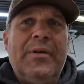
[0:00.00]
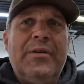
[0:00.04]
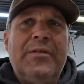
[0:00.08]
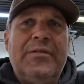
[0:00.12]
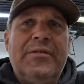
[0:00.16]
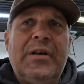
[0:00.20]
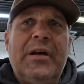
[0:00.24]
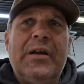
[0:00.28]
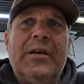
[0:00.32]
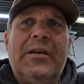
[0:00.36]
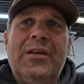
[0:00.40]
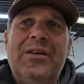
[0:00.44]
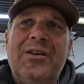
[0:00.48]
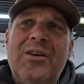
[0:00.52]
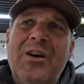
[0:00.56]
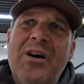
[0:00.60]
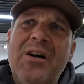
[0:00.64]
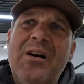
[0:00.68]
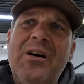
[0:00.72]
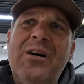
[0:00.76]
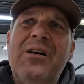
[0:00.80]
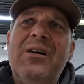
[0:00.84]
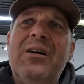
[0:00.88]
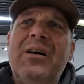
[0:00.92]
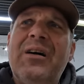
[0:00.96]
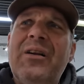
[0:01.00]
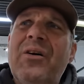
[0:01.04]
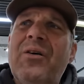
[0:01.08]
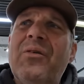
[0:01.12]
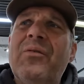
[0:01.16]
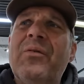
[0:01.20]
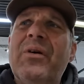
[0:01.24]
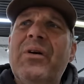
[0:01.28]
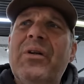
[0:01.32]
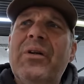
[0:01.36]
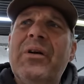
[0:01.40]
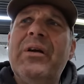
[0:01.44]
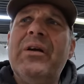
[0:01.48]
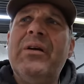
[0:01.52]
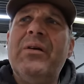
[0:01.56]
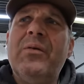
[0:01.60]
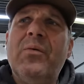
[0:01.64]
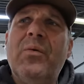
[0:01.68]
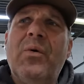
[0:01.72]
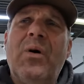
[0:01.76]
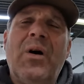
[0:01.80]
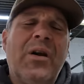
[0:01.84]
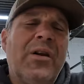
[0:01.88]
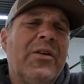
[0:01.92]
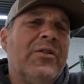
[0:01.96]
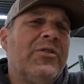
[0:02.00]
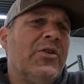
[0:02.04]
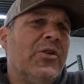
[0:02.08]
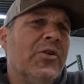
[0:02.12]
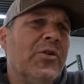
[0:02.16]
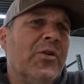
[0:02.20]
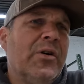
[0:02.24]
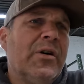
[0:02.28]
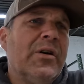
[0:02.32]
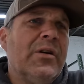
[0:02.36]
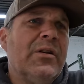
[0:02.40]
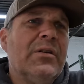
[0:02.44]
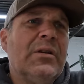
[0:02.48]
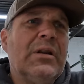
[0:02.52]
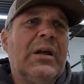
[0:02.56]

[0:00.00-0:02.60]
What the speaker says: He's like, I don't really want to do it.